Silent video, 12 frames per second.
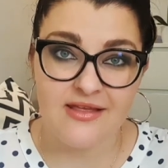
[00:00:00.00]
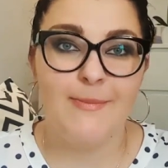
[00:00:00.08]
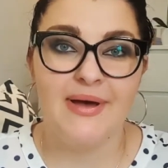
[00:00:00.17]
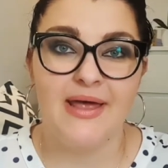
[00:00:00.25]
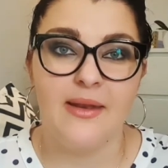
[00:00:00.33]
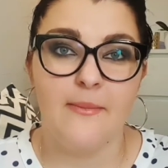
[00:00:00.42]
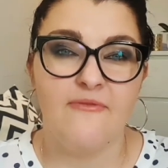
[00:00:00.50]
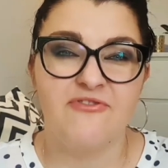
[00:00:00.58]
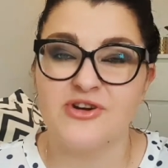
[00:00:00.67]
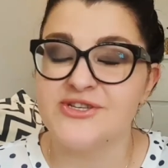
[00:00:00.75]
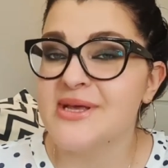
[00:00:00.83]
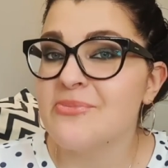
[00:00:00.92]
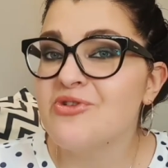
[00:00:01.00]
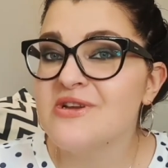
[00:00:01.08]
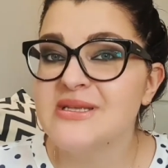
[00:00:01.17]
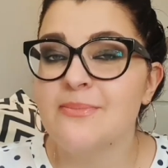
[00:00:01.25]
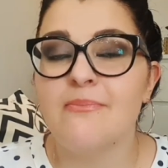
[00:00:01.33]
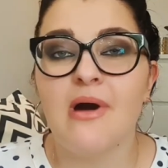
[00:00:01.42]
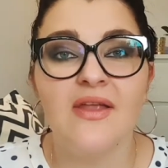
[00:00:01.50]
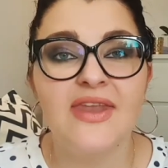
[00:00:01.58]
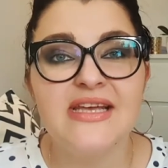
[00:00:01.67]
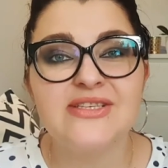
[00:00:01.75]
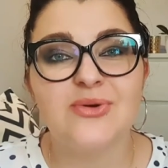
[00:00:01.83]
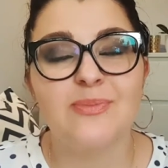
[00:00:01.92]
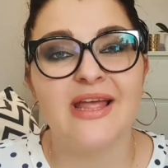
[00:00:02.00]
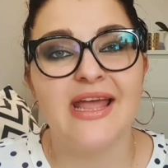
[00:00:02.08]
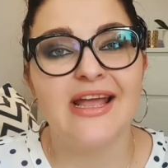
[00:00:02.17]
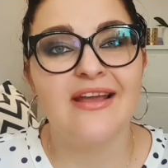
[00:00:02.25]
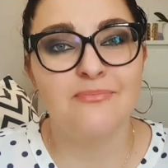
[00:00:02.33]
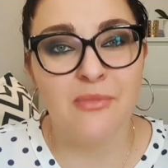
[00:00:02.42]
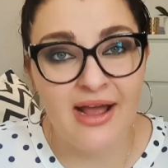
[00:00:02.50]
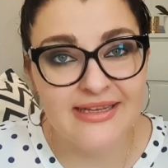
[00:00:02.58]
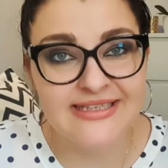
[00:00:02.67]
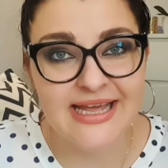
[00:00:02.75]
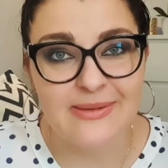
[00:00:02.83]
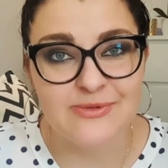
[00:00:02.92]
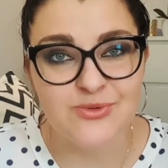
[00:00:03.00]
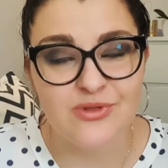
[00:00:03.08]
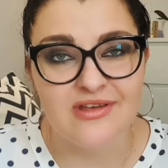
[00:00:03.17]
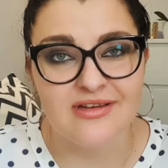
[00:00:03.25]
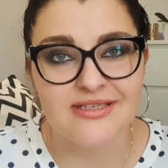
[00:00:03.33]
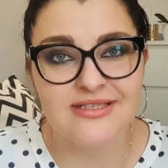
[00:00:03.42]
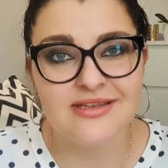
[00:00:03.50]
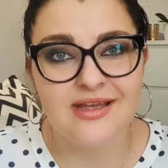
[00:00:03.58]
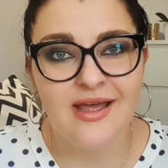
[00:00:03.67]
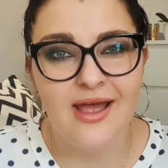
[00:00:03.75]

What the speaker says: but for some reason, Mondays are playing mind games with us.